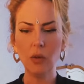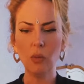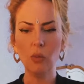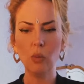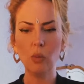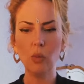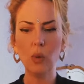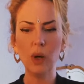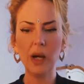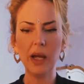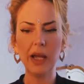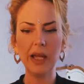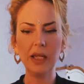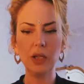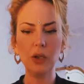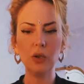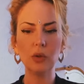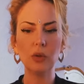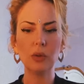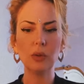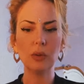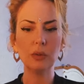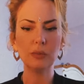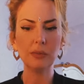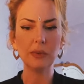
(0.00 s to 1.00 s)
Where
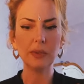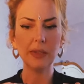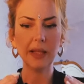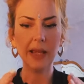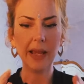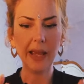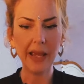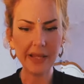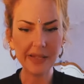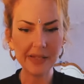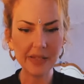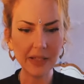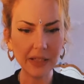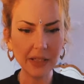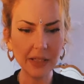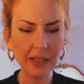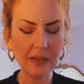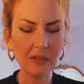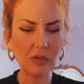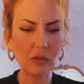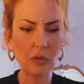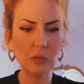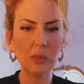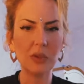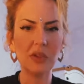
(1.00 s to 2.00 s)
you're heading
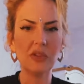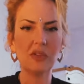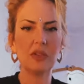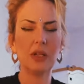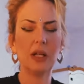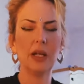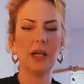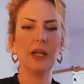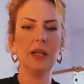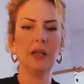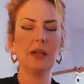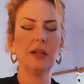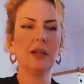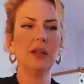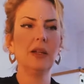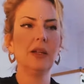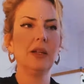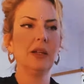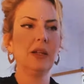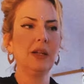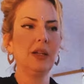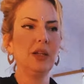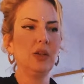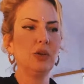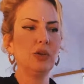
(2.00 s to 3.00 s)
is almost like
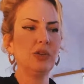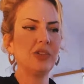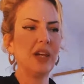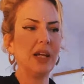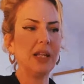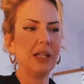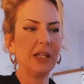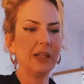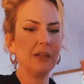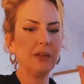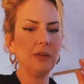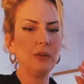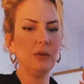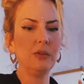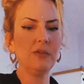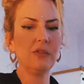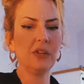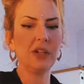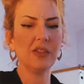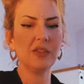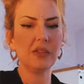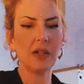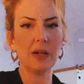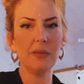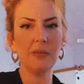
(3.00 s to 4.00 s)
you're telling the
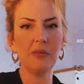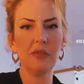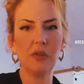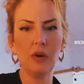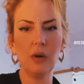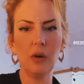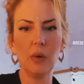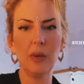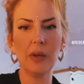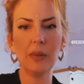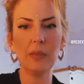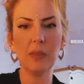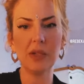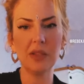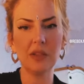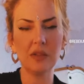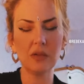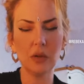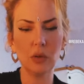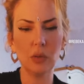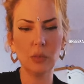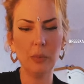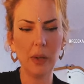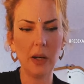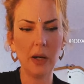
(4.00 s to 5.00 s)
universe, I'm following my
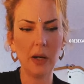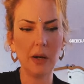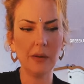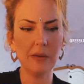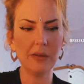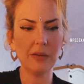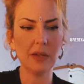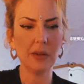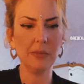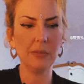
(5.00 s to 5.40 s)
soul path.